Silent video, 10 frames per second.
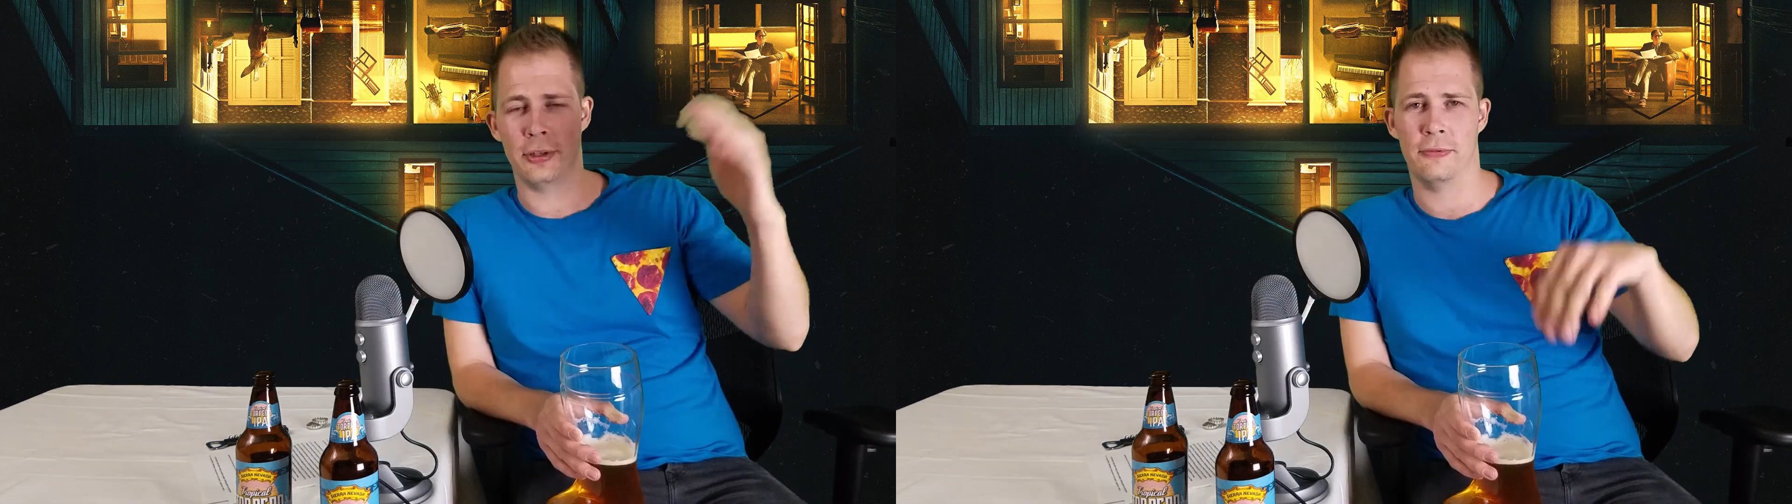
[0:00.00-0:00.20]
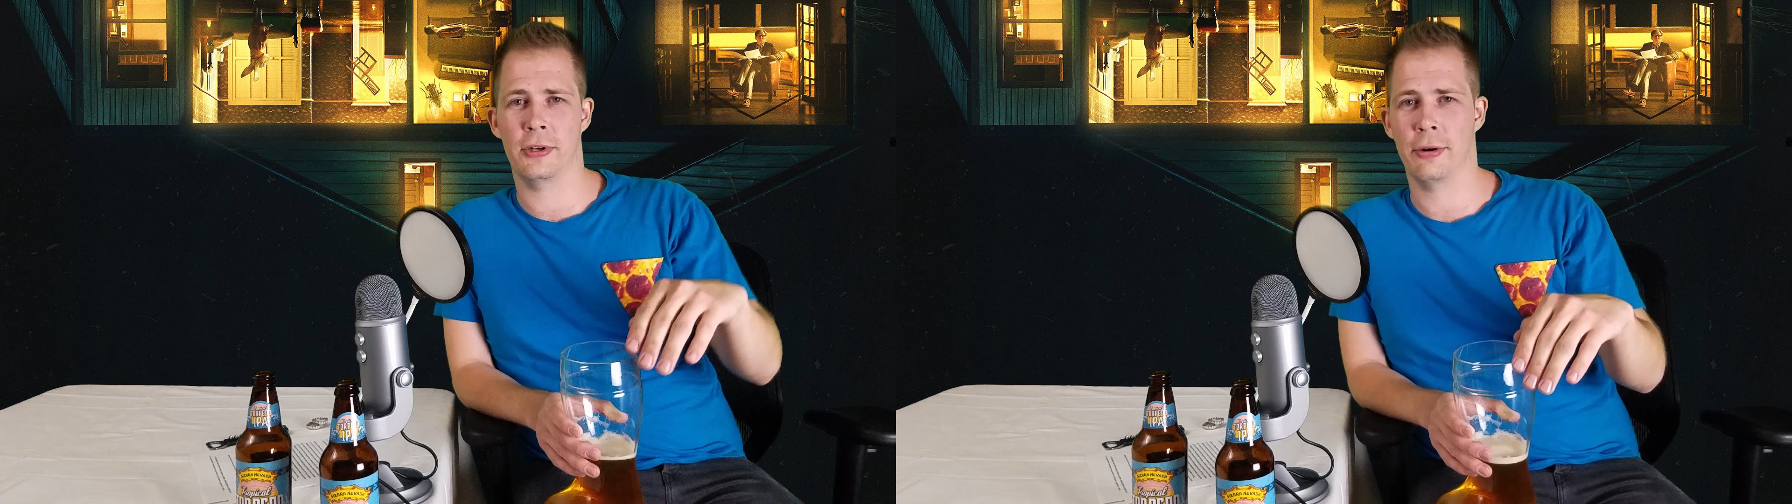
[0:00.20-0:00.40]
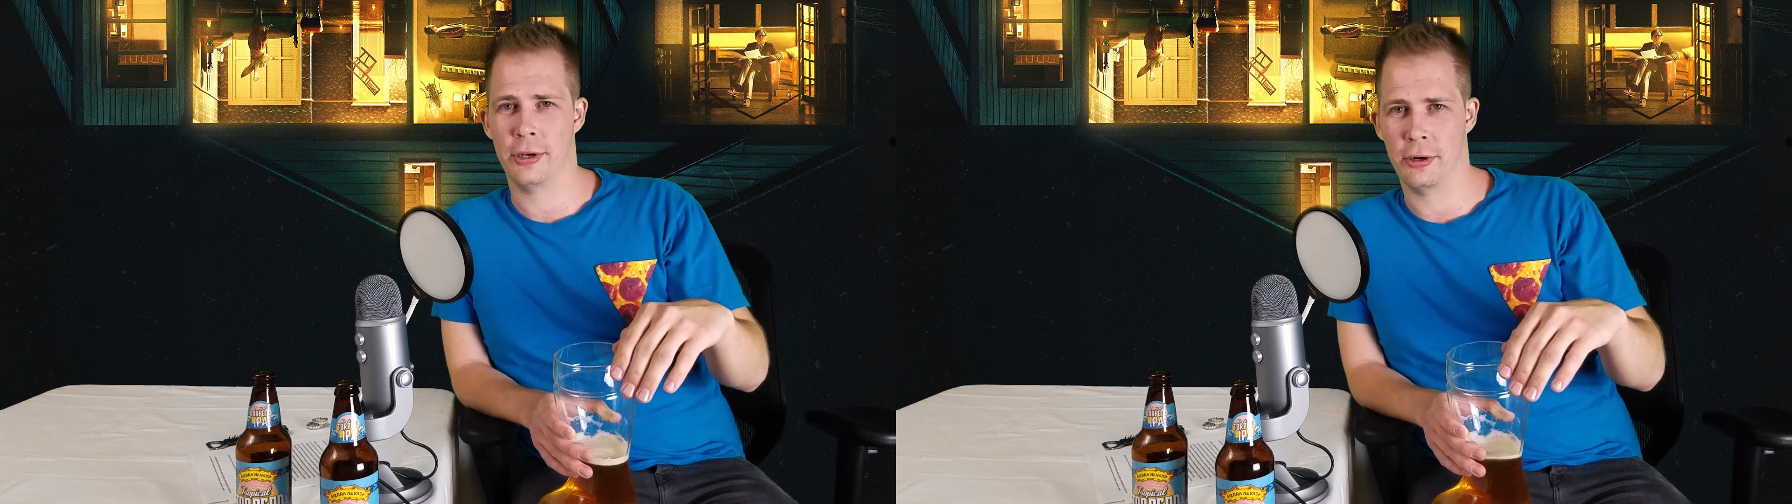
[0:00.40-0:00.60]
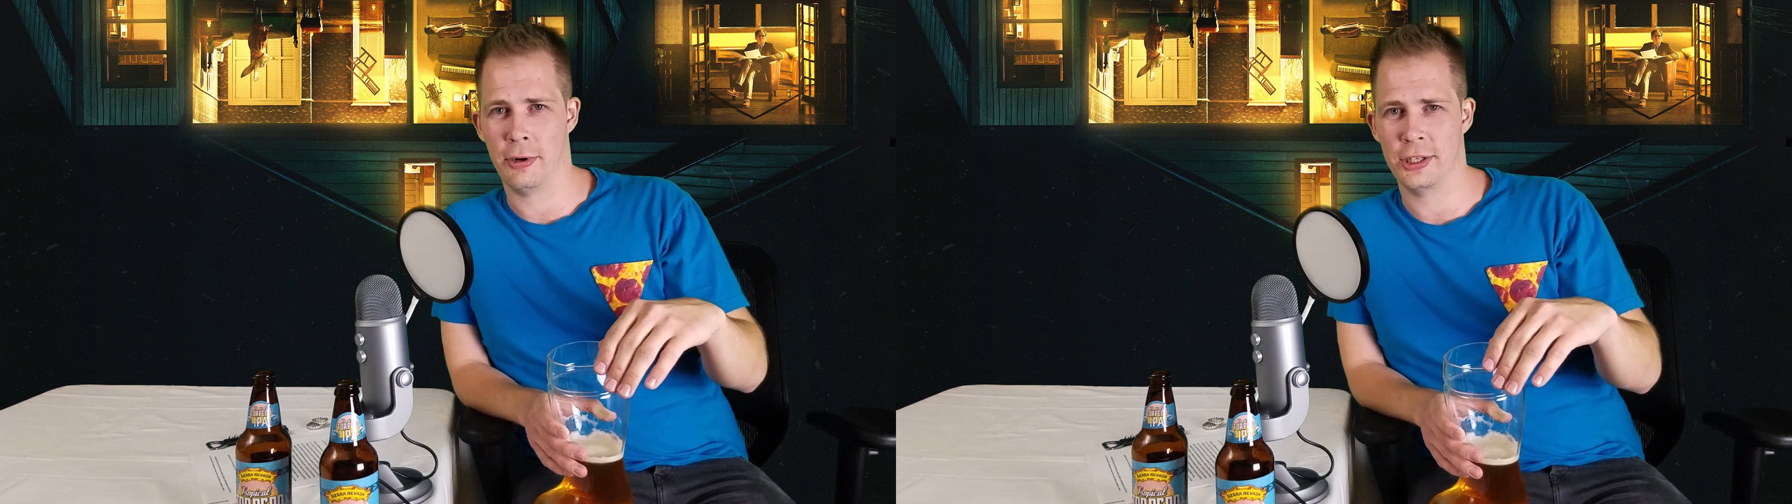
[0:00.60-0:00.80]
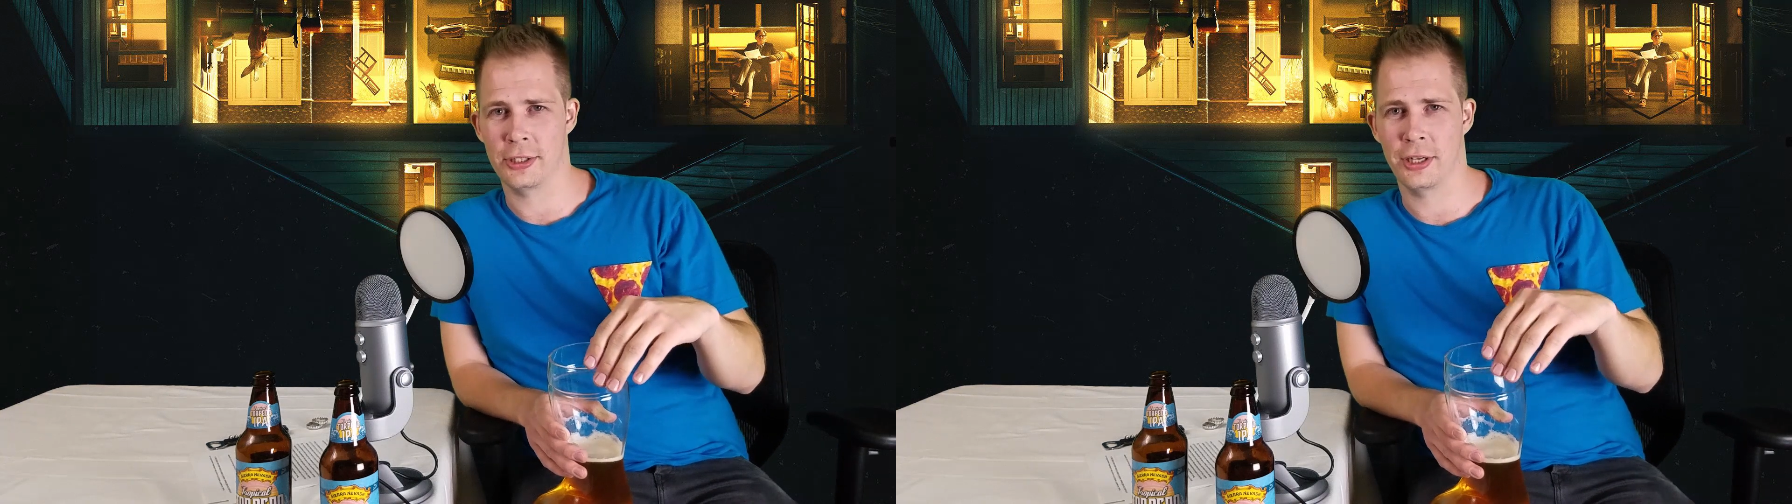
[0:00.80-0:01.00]
this video on your
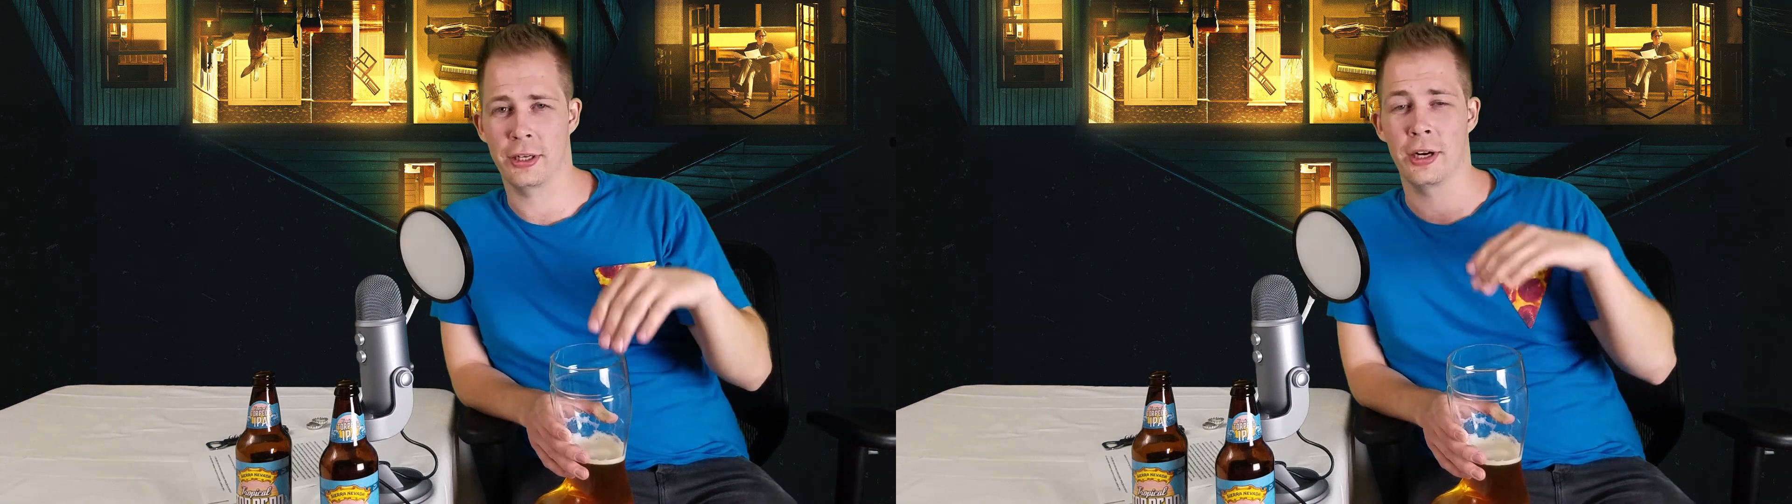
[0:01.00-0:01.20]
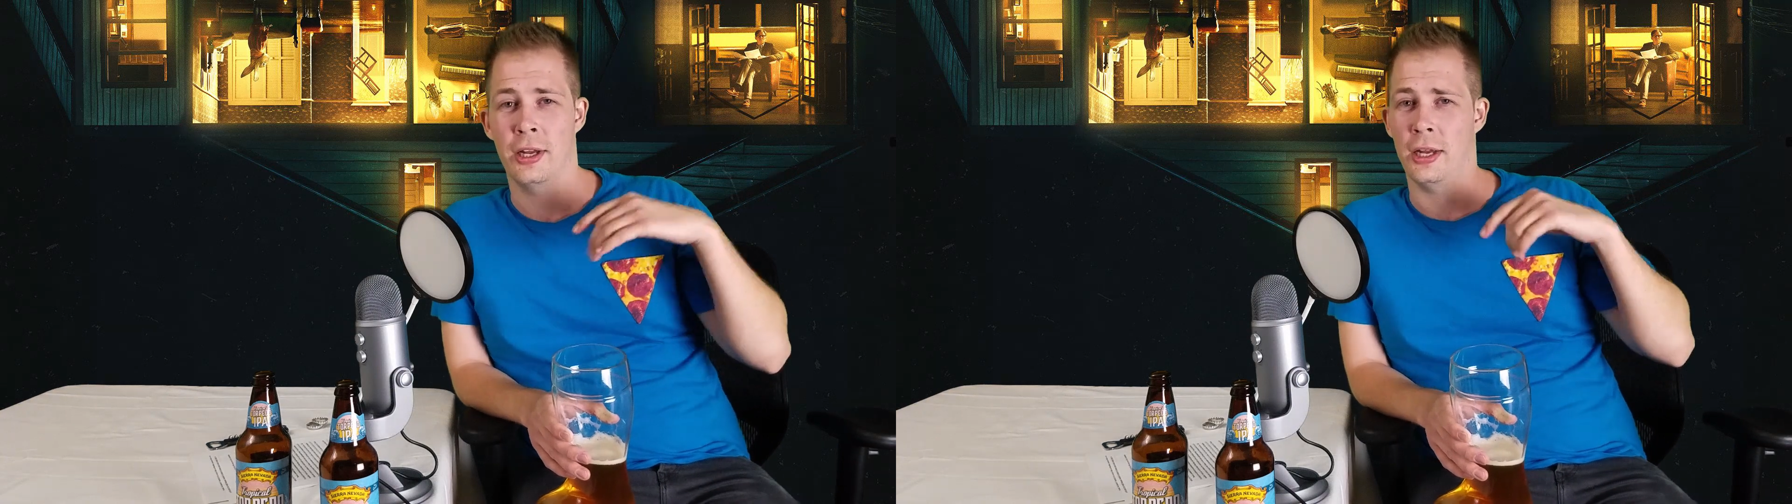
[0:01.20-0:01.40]
watch later